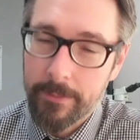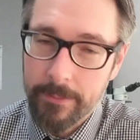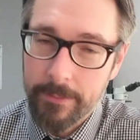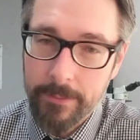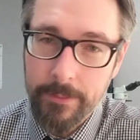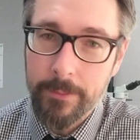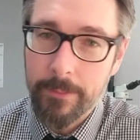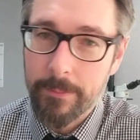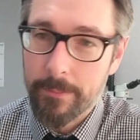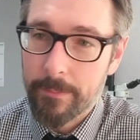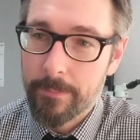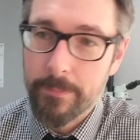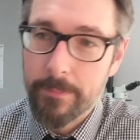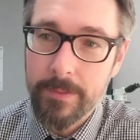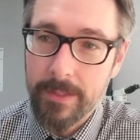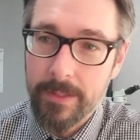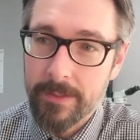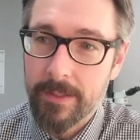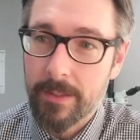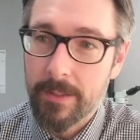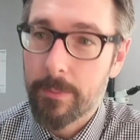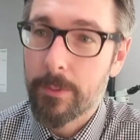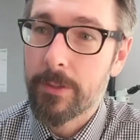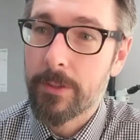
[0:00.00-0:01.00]
so since
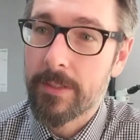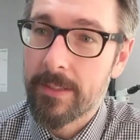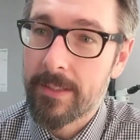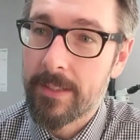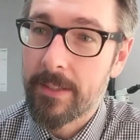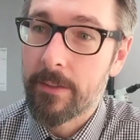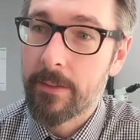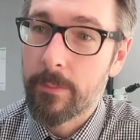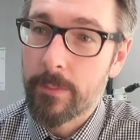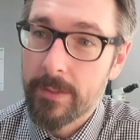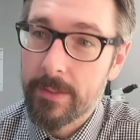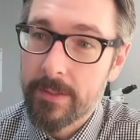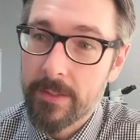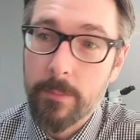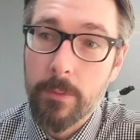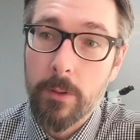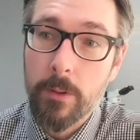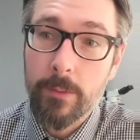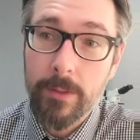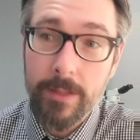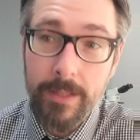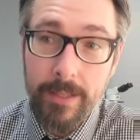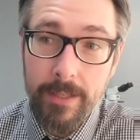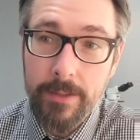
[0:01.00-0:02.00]
the person is dealing with
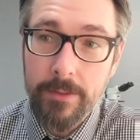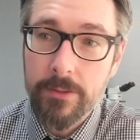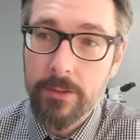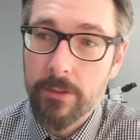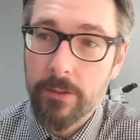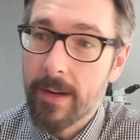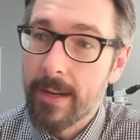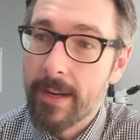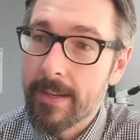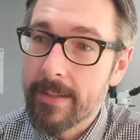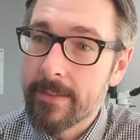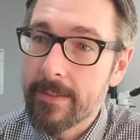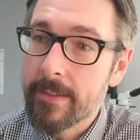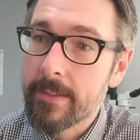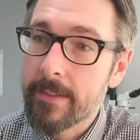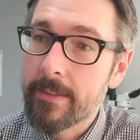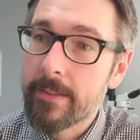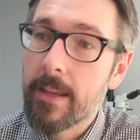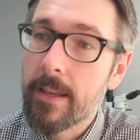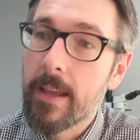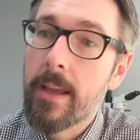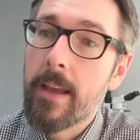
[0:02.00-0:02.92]
SIBO-related psoriasis,